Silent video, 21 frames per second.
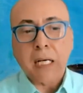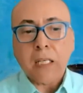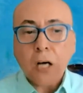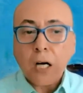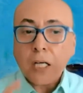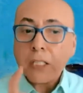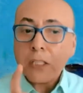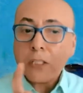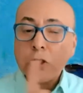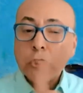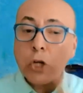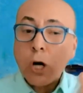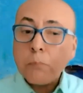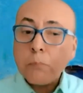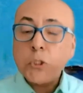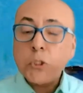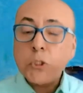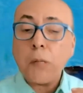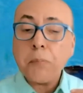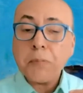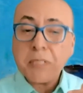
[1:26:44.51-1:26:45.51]
like
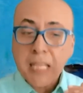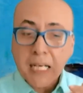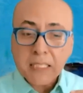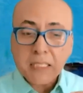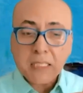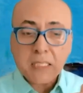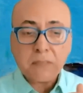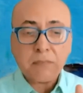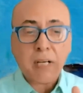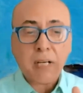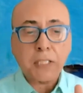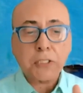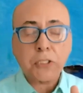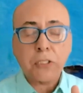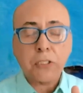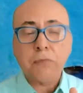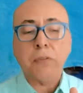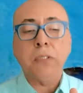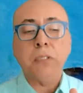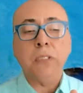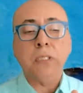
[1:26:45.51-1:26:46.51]
job job
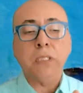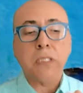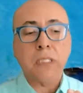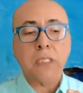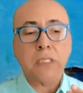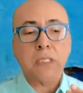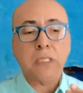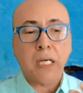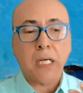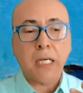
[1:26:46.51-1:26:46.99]
satisfaction, for instance.